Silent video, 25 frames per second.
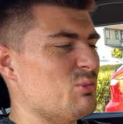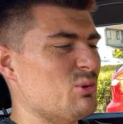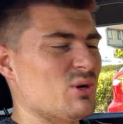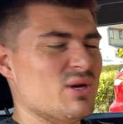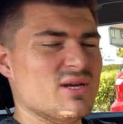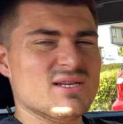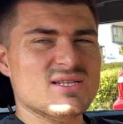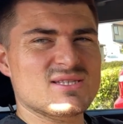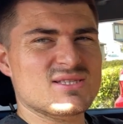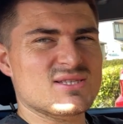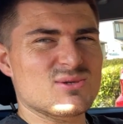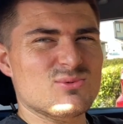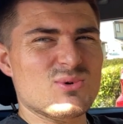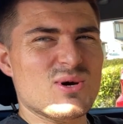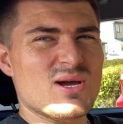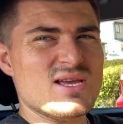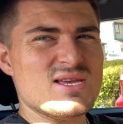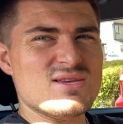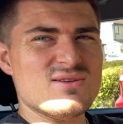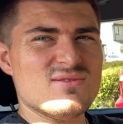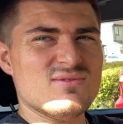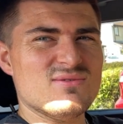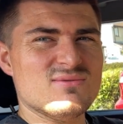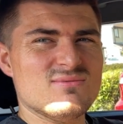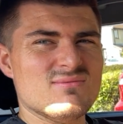but it's the
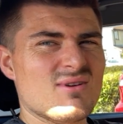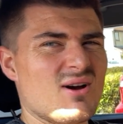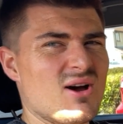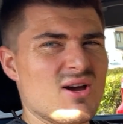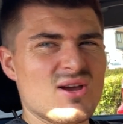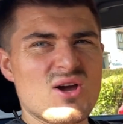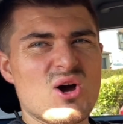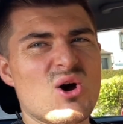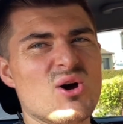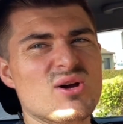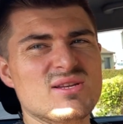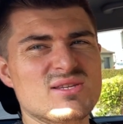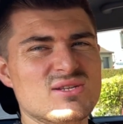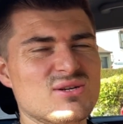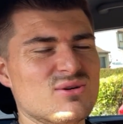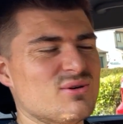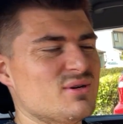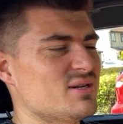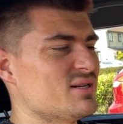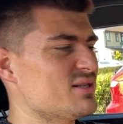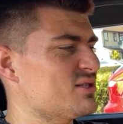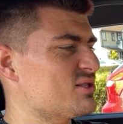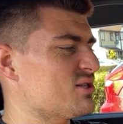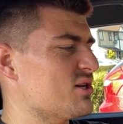way I do it.